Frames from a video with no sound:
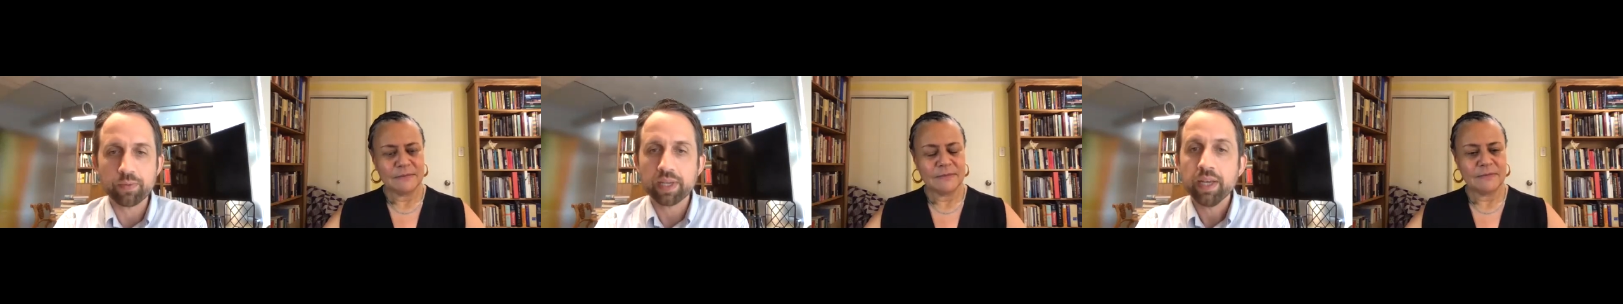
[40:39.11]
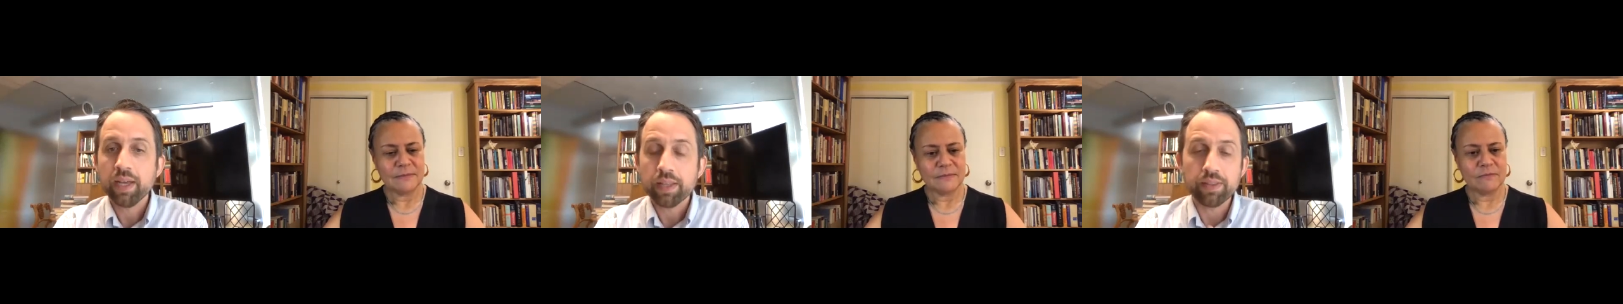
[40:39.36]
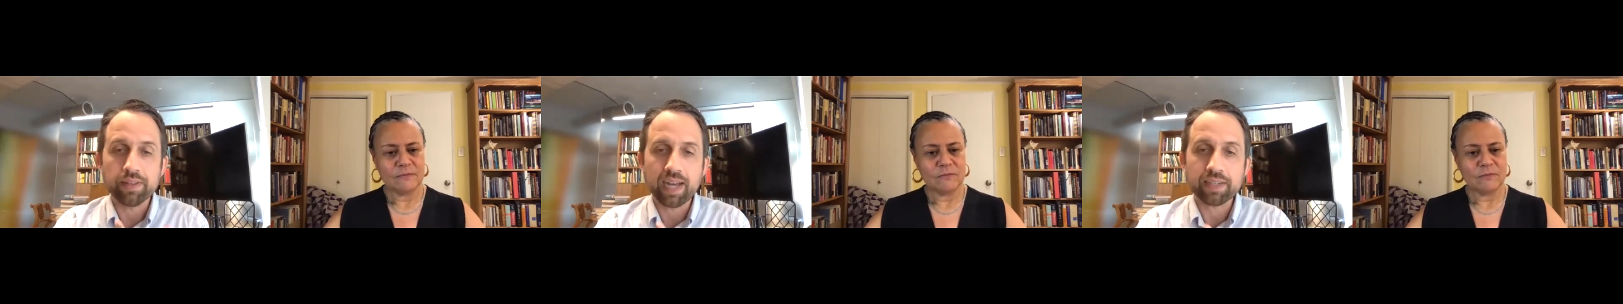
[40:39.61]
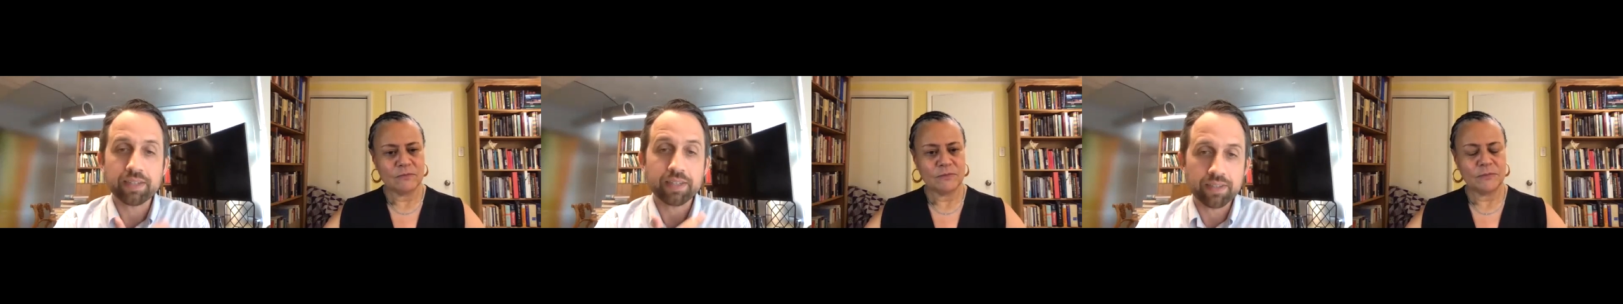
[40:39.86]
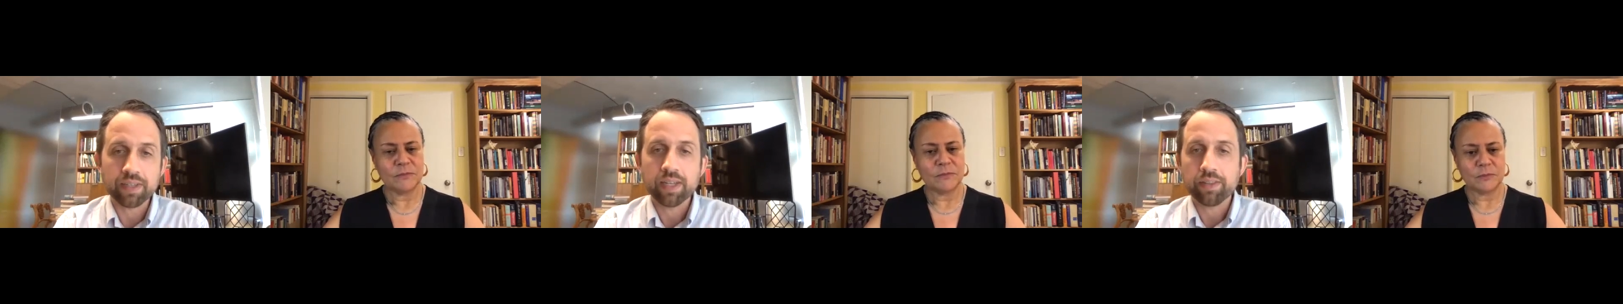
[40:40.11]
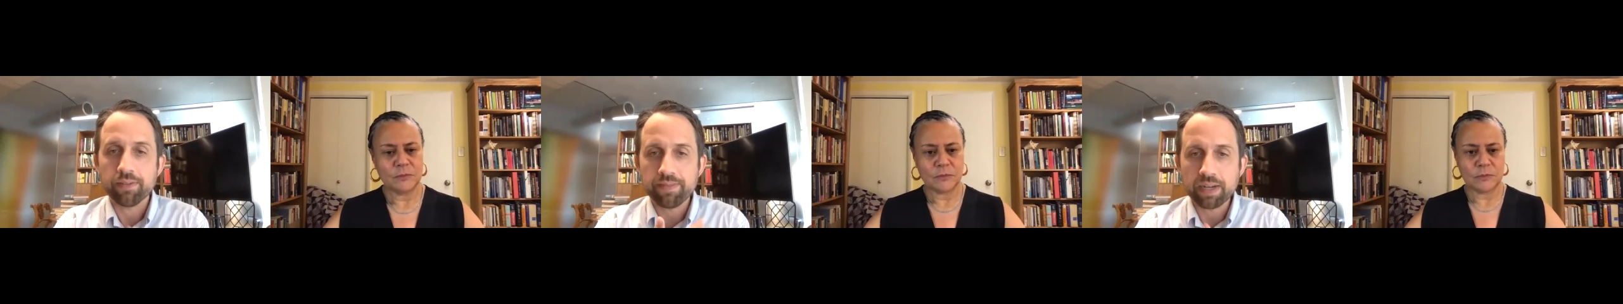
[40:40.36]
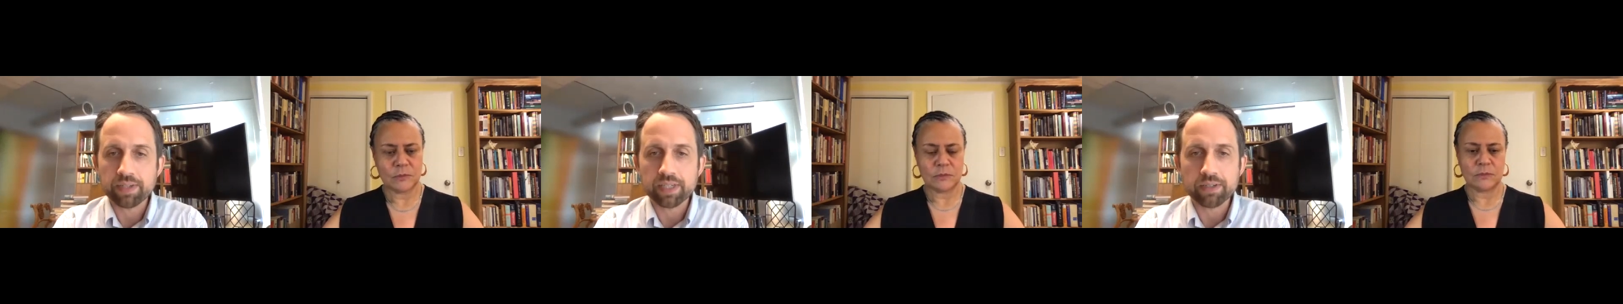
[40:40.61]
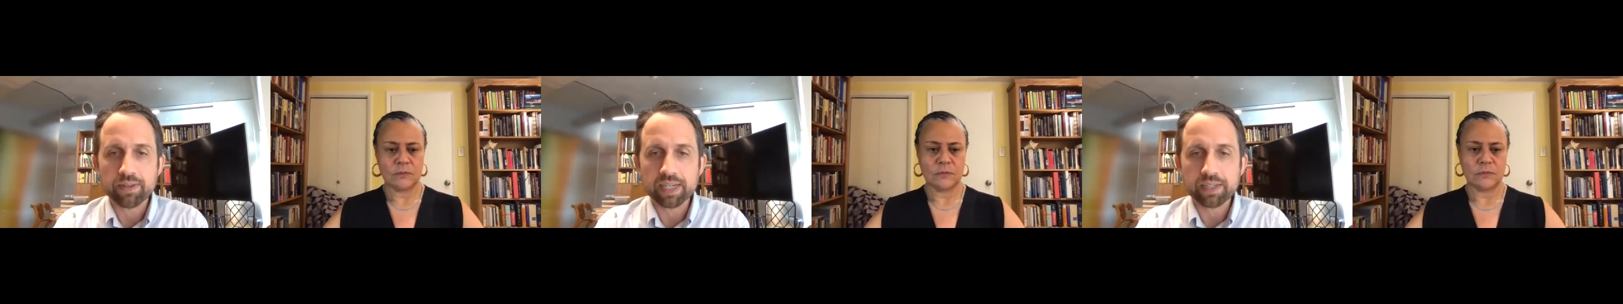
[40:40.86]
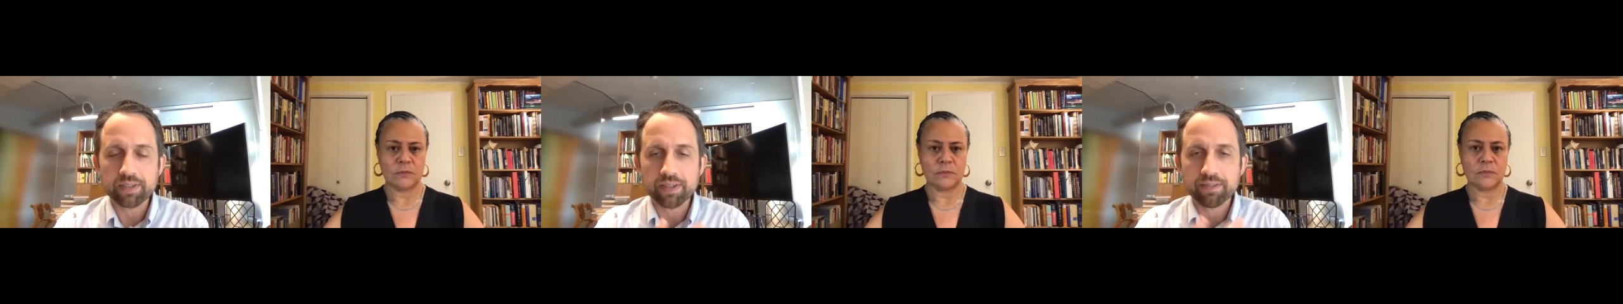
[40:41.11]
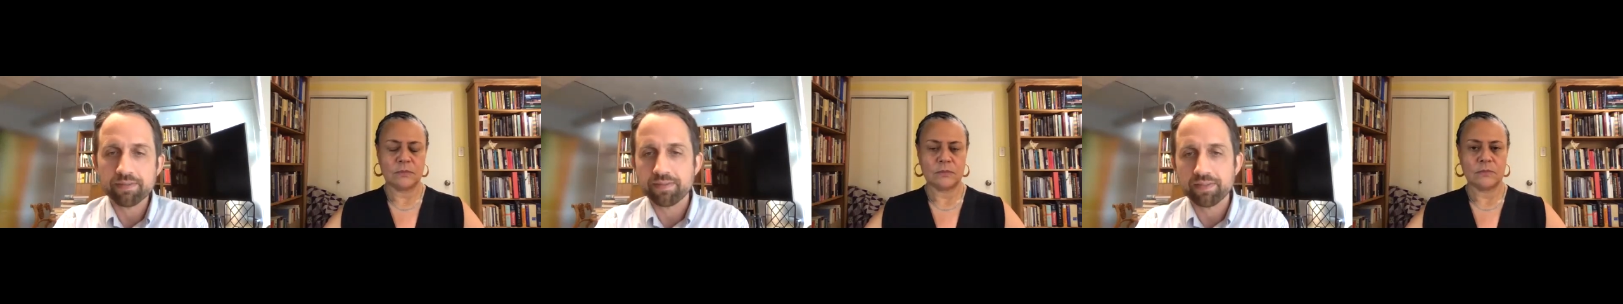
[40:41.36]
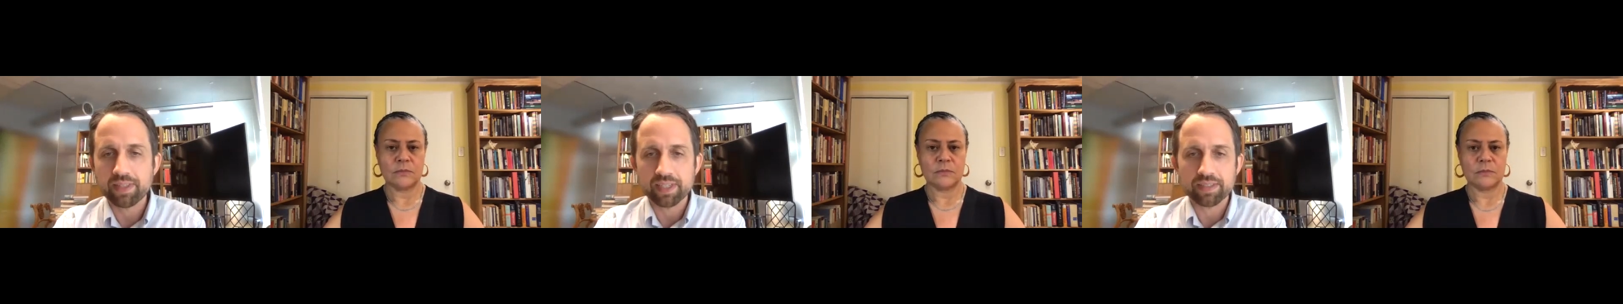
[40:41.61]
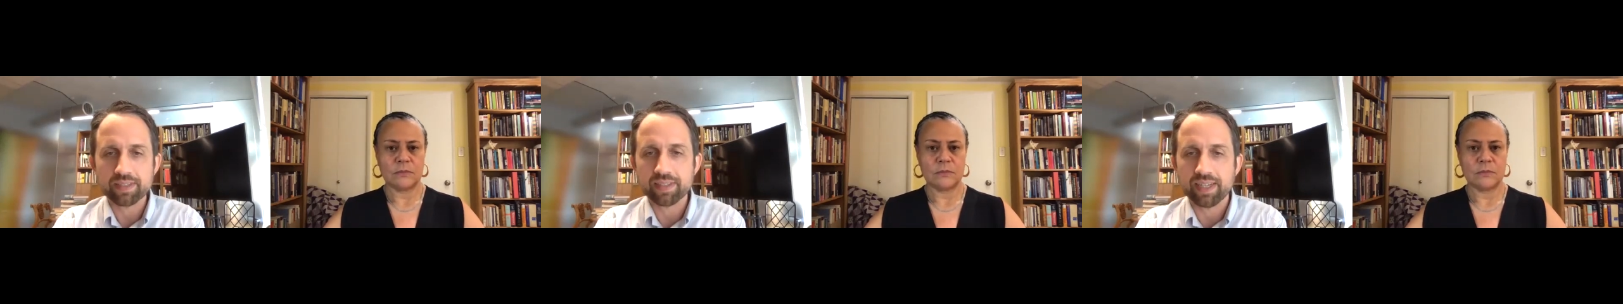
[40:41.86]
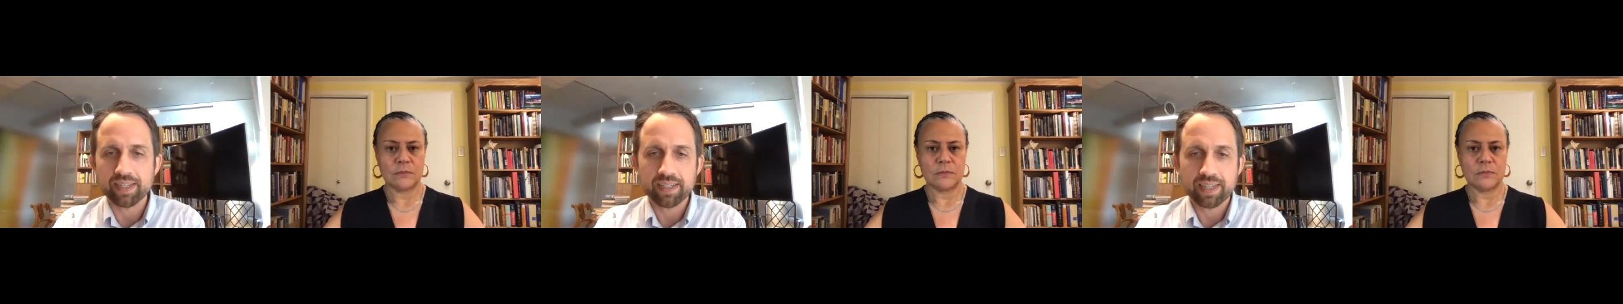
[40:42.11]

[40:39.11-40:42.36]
Speaker 1: We the actually the the founding director of this uh,